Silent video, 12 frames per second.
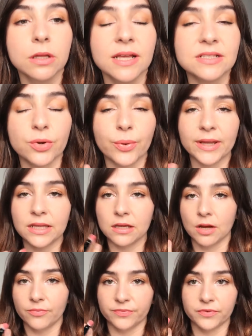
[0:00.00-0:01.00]
It's quite
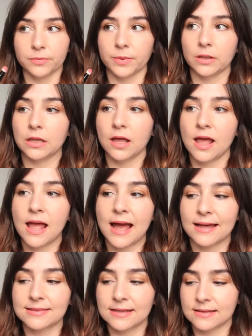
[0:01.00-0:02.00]
comfortable.
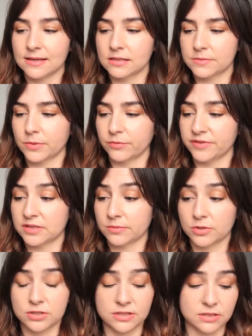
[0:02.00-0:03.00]
I think that's obviously
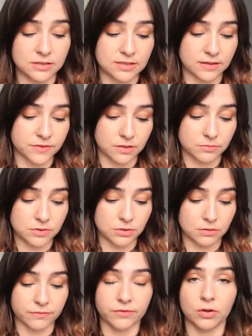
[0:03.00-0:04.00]
because it does have some
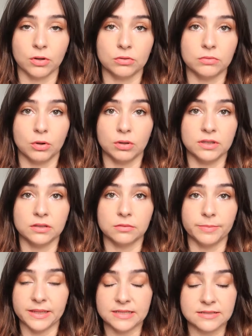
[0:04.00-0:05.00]
sort of oil
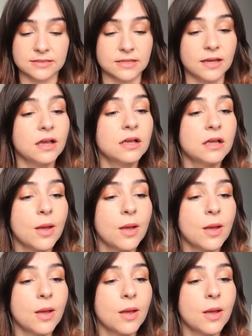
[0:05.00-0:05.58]
base to it.